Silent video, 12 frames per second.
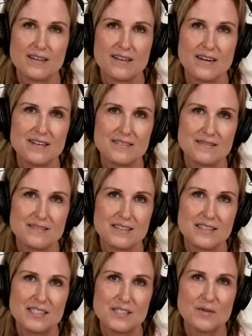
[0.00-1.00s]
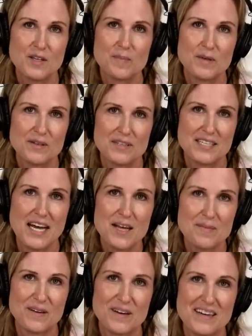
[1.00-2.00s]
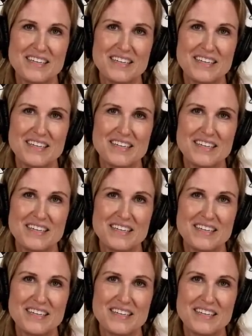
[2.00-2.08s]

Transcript: God, He doesn't really build the table.